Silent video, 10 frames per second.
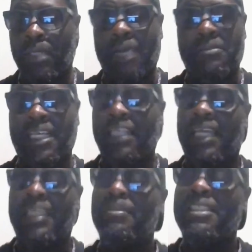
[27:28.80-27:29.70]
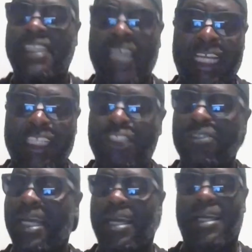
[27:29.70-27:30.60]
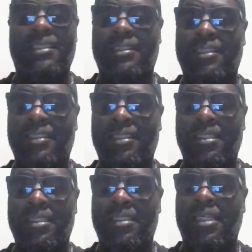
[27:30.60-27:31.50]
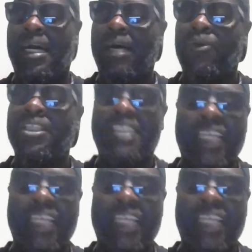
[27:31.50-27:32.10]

And let me challenge you guys. I want to